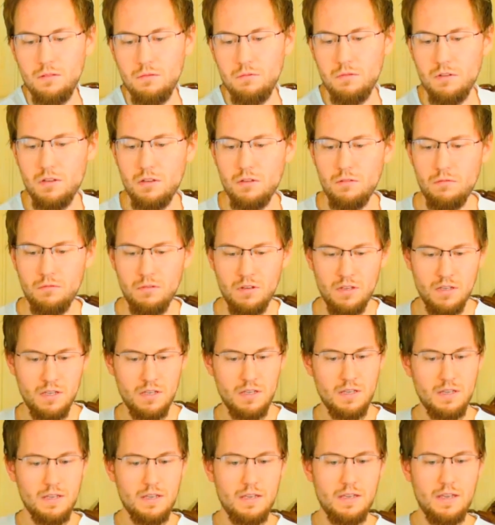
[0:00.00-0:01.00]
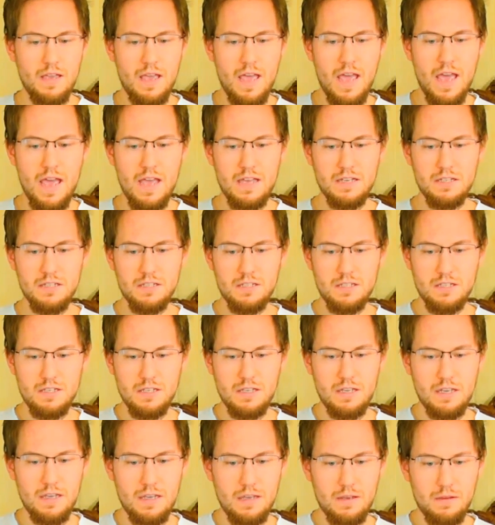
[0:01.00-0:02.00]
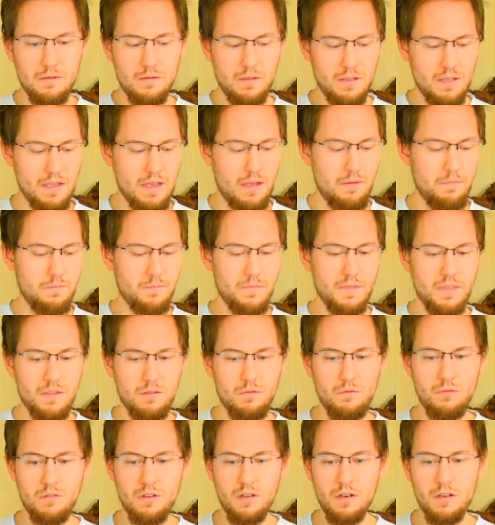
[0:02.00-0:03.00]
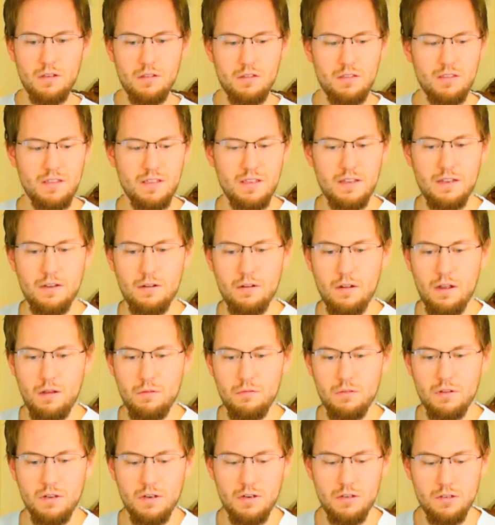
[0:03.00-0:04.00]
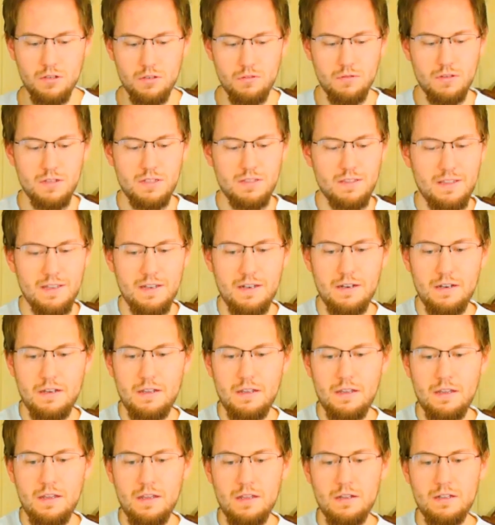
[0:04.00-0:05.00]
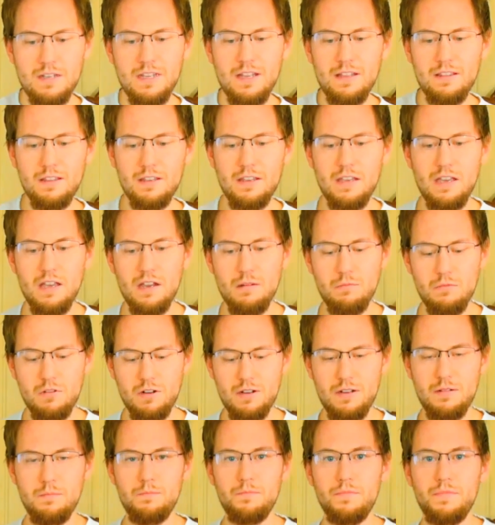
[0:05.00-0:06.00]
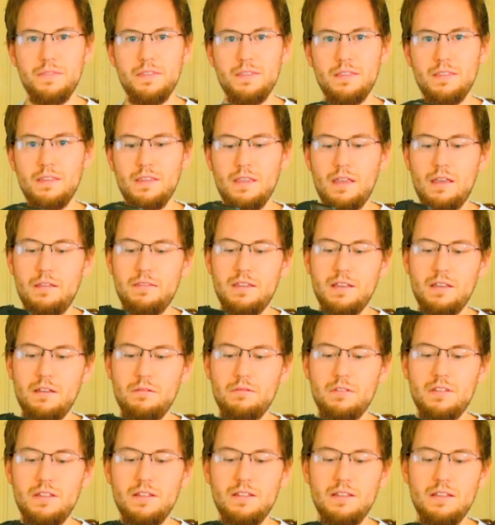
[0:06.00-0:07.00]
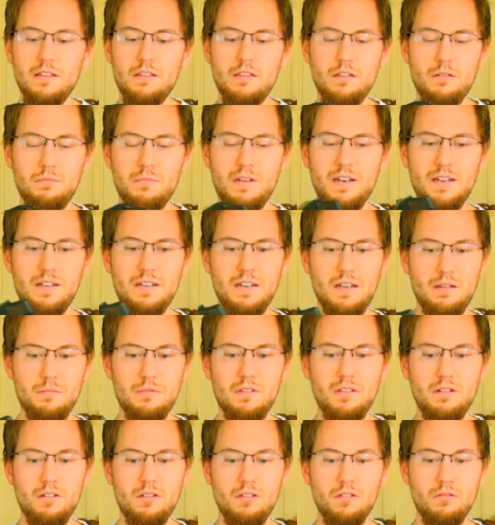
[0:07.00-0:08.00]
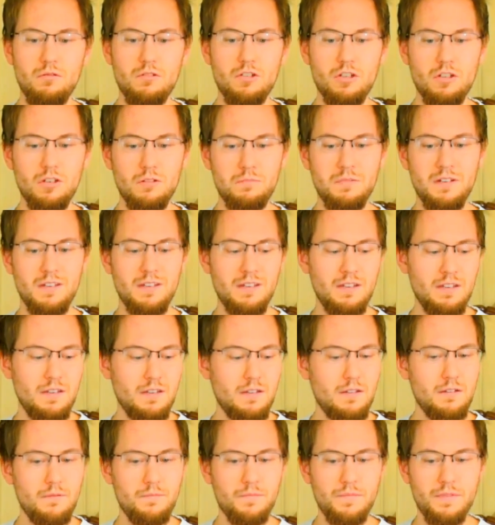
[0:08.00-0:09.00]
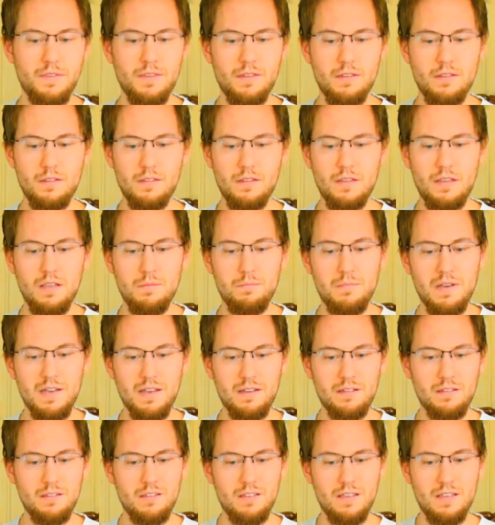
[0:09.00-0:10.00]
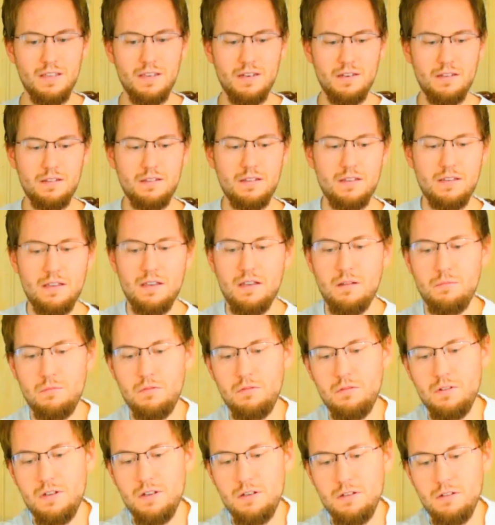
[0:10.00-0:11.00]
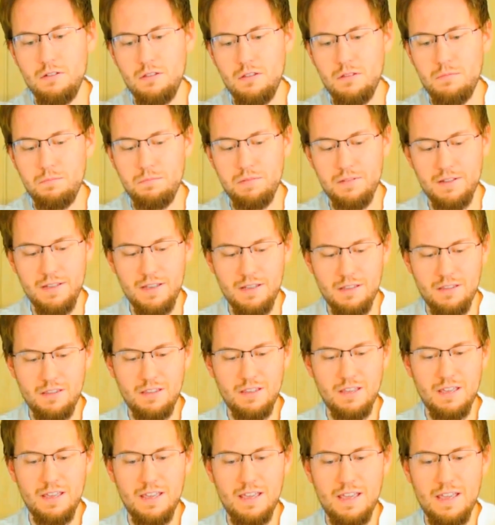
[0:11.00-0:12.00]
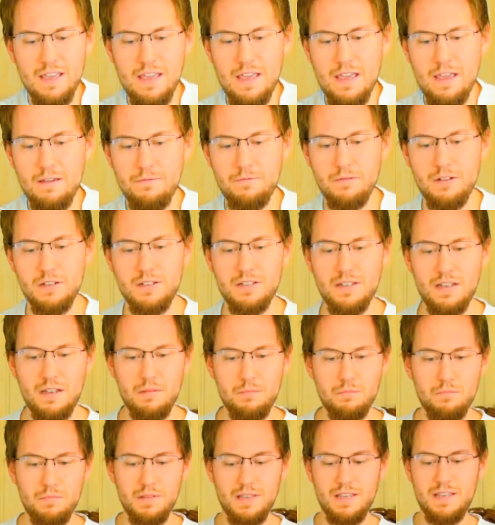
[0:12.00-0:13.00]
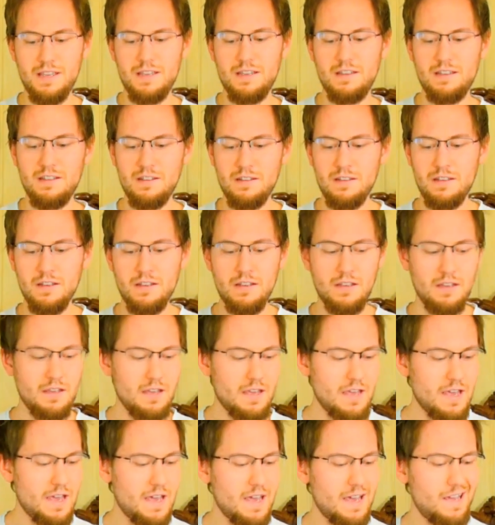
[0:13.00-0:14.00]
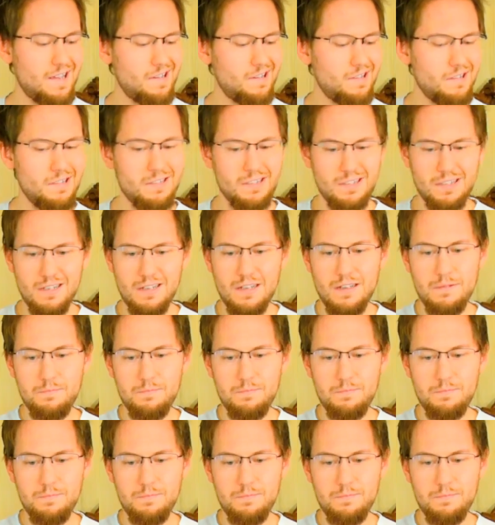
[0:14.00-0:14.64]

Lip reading: we go. And yeah, we're gonna see here how we're gonna do it. Then take the camera. I think you've seen this on many times on YouTube. The magazine, the camera we can just place here for the time being. And